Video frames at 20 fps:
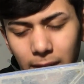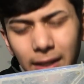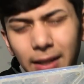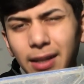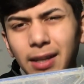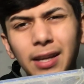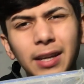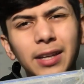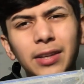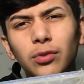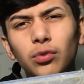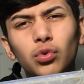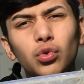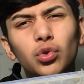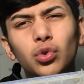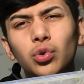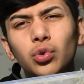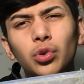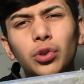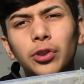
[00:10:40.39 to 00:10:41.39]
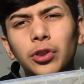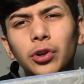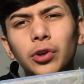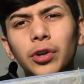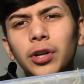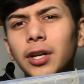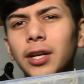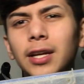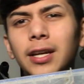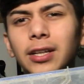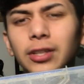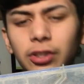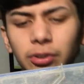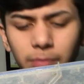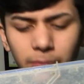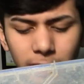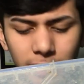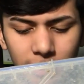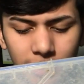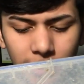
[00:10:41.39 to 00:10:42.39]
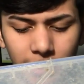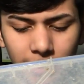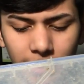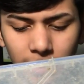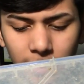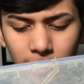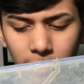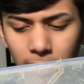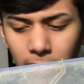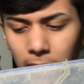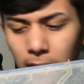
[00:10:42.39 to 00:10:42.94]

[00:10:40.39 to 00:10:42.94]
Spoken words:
like a 30-inch muskie,